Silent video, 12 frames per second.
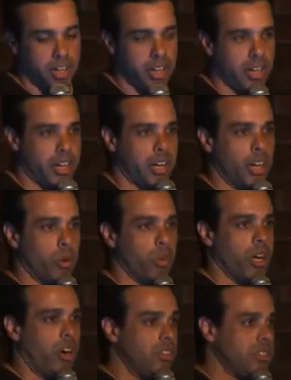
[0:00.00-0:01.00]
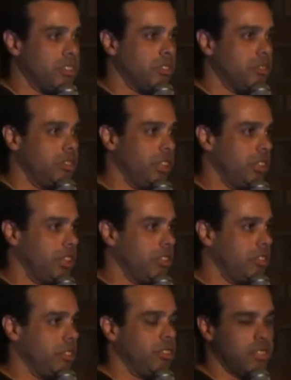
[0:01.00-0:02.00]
We also needed